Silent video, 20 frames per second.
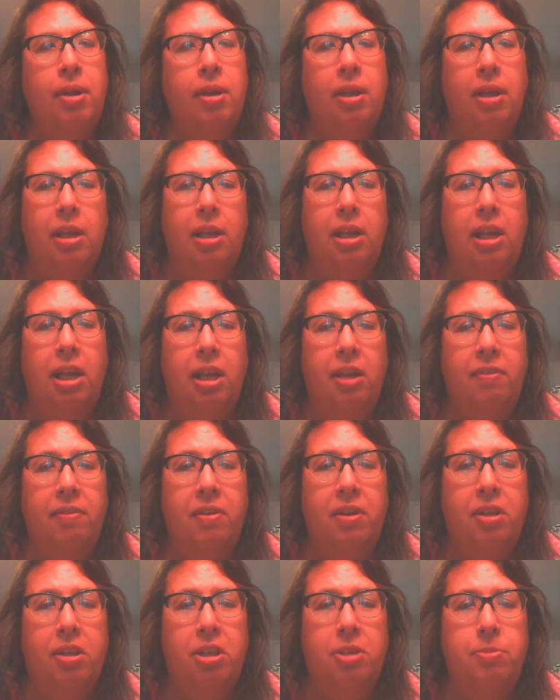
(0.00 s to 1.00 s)
I have a
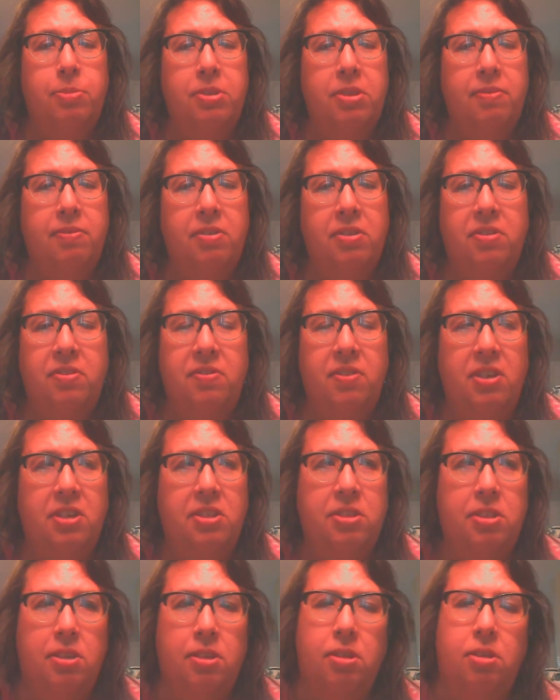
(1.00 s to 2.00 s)
glimpse of his
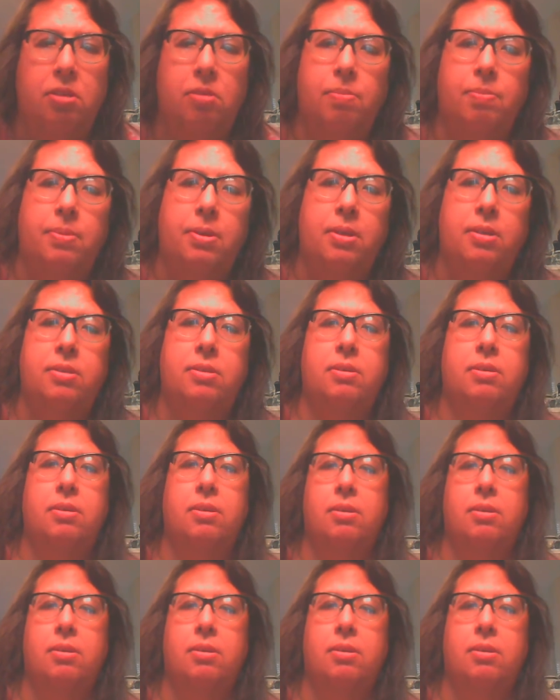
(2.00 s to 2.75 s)
face a little bit.